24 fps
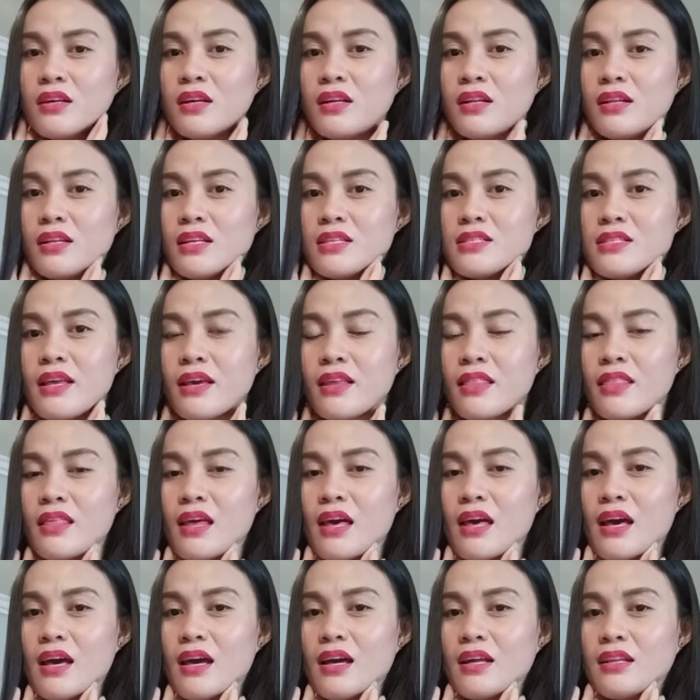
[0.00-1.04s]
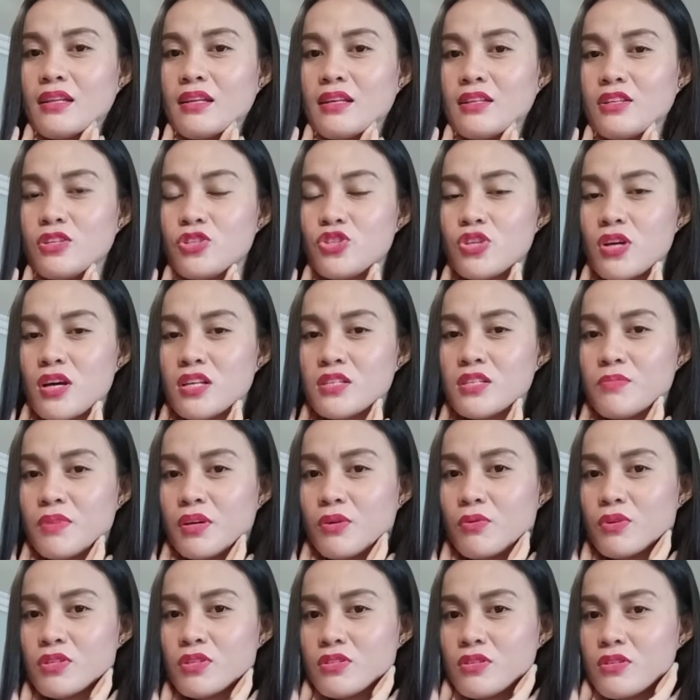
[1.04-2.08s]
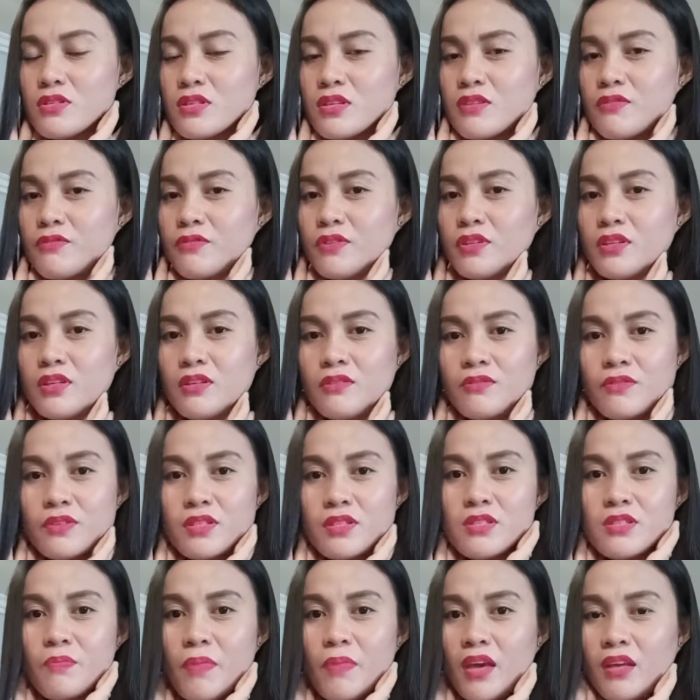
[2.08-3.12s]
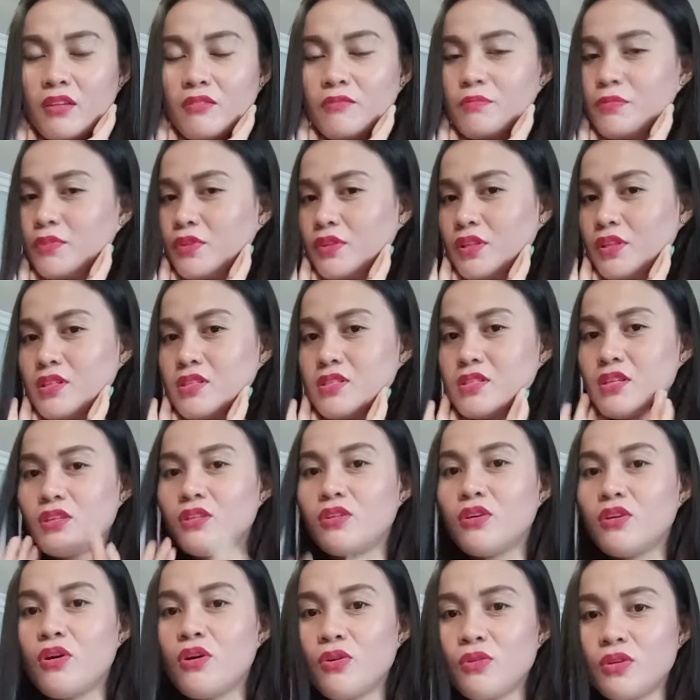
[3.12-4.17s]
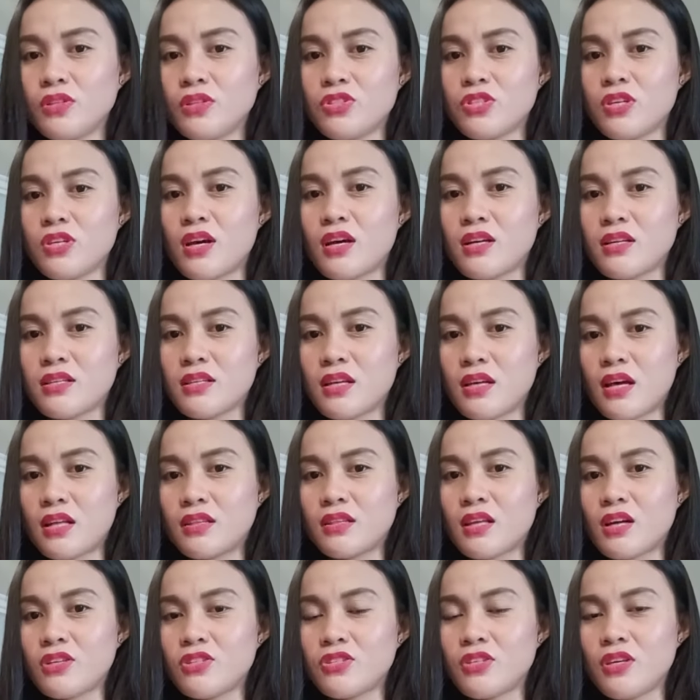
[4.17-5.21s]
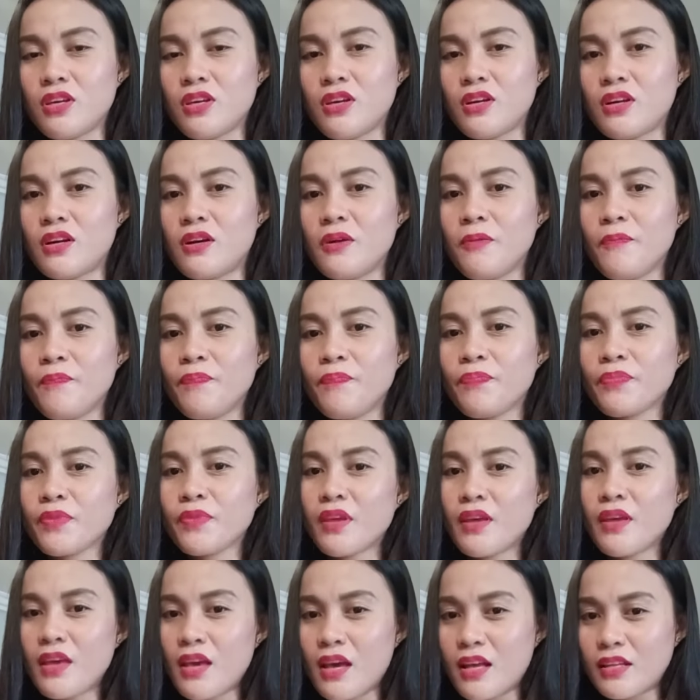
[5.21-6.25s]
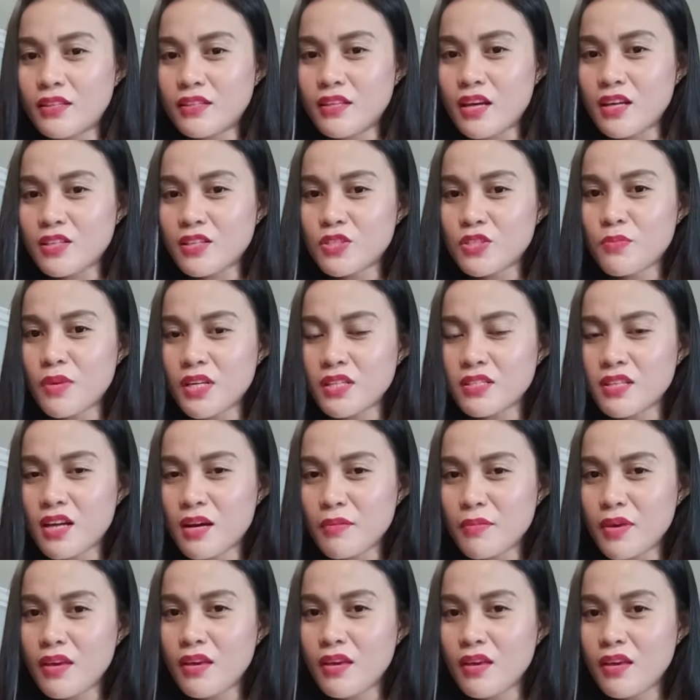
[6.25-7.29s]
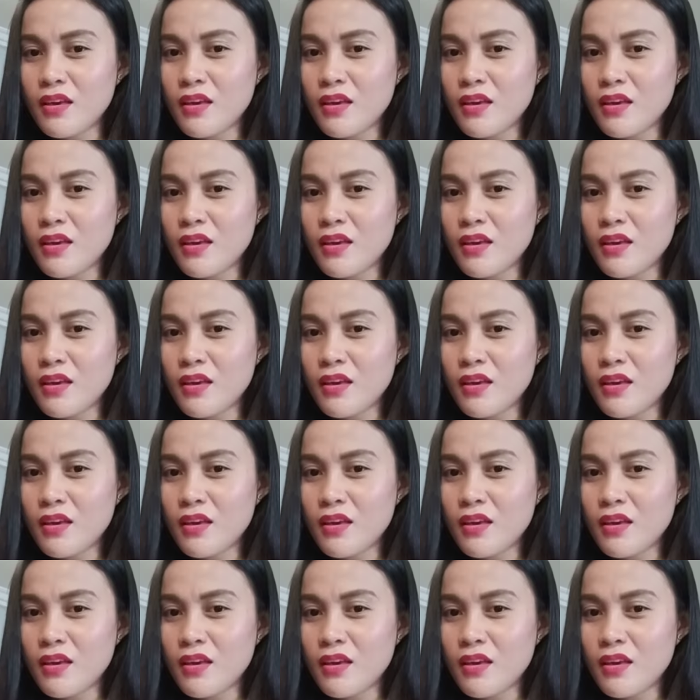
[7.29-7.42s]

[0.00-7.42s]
just like that. And then she asked me questions if it's painful, and I said no. And she touched here and touched my tummy,